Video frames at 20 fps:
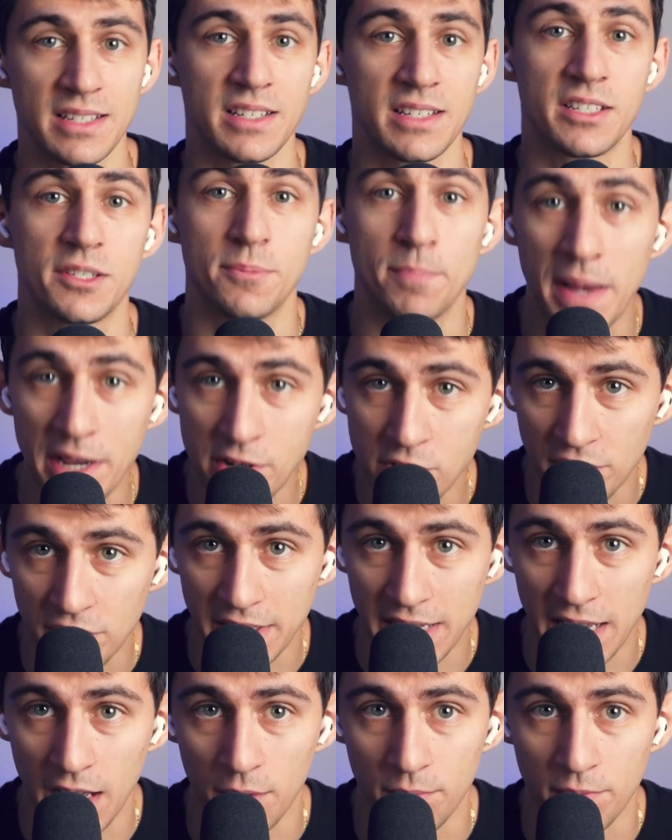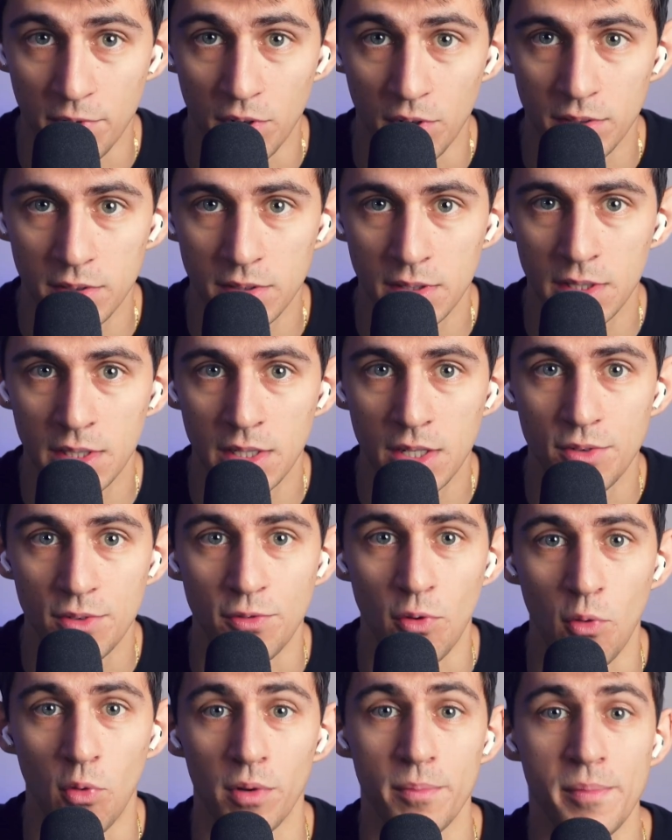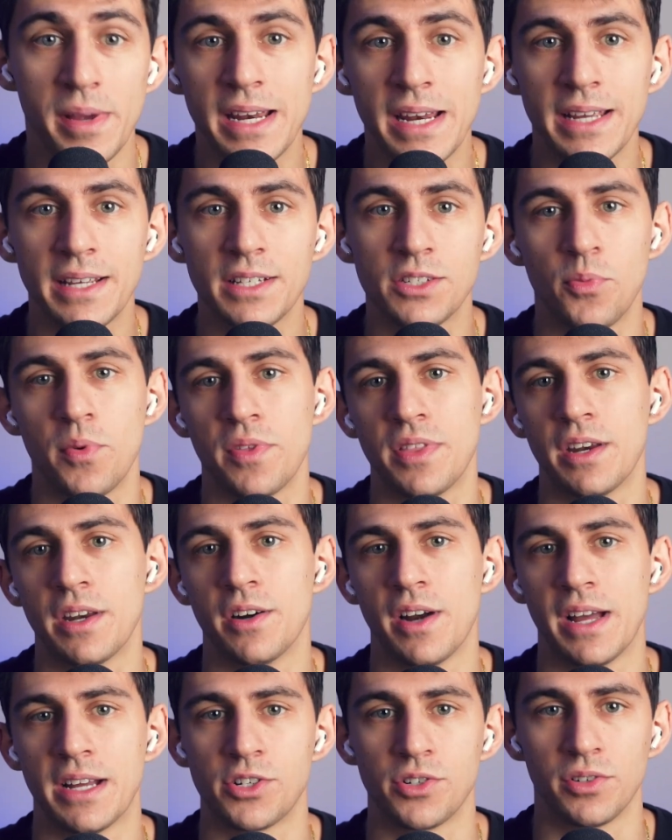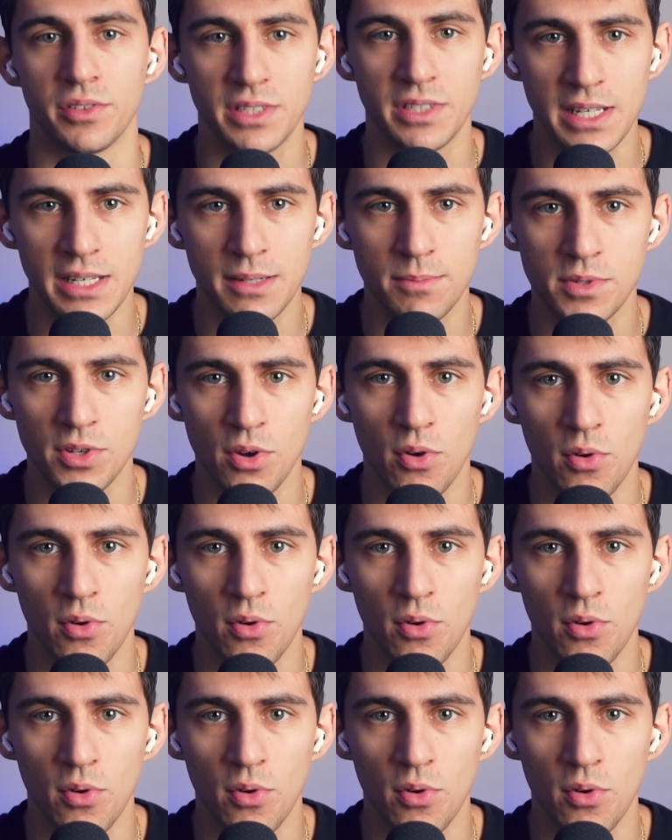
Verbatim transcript: is especially helpful for meetings with international teams